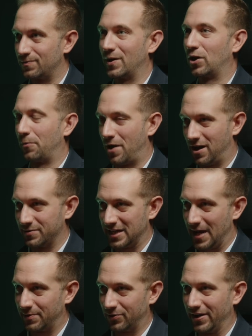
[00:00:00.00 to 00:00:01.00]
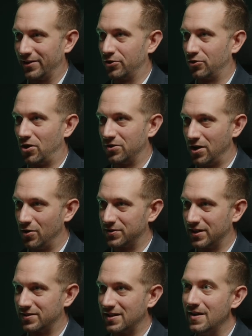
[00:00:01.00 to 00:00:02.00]
bigger problems happening right under our
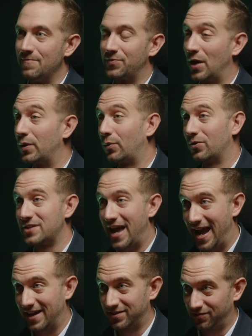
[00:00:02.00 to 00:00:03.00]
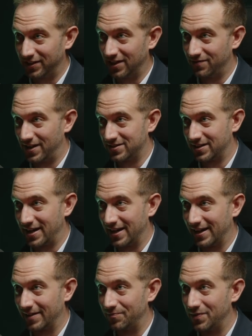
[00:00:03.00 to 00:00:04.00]
noses that we weren't actively
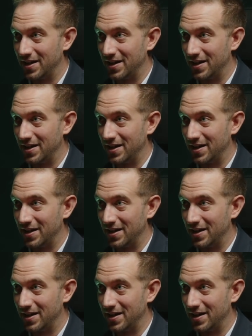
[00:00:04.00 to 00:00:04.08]
investigating